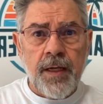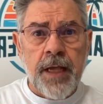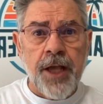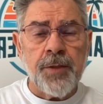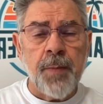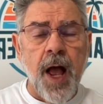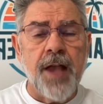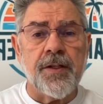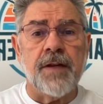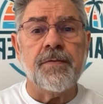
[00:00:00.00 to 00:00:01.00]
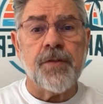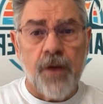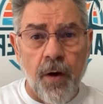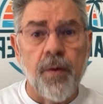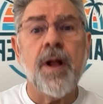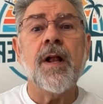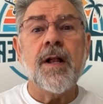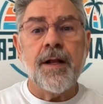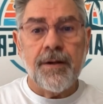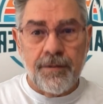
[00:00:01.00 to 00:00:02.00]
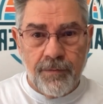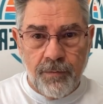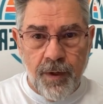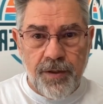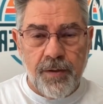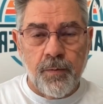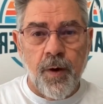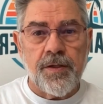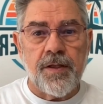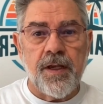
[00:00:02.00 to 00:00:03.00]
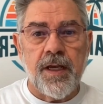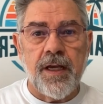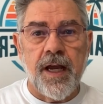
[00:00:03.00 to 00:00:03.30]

test positive. So what's the